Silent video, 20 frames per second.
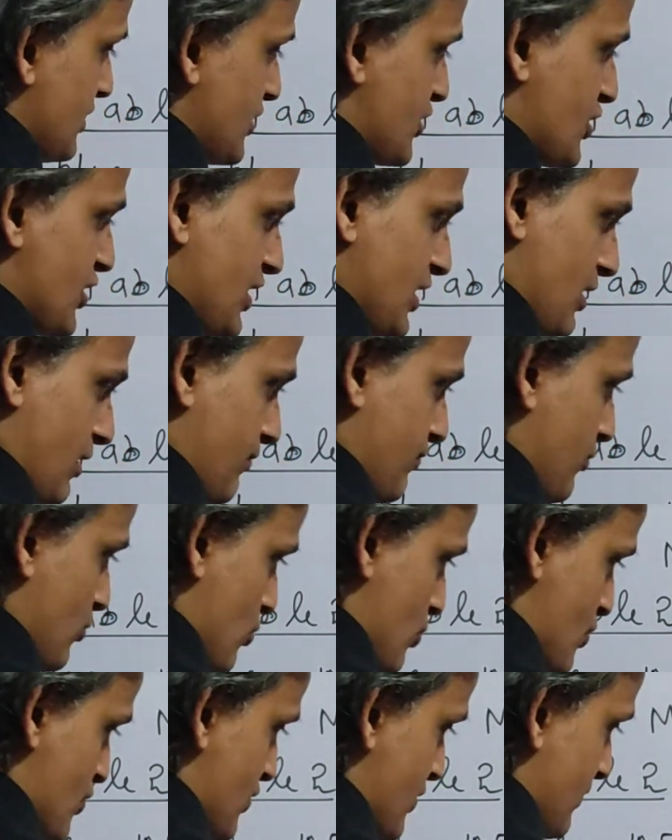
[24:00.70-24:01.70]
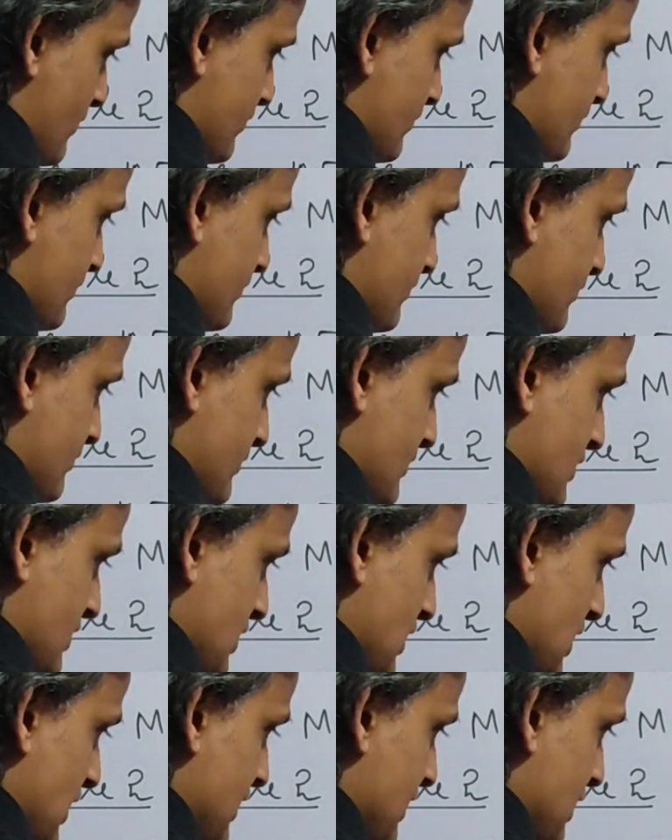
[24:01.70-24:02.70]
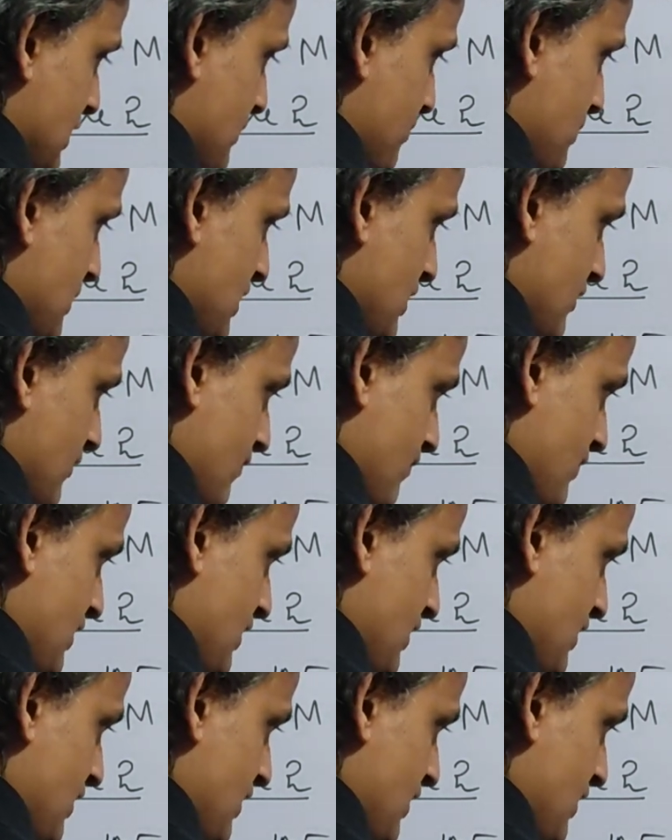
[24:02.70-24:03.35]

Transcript: shear force, let it be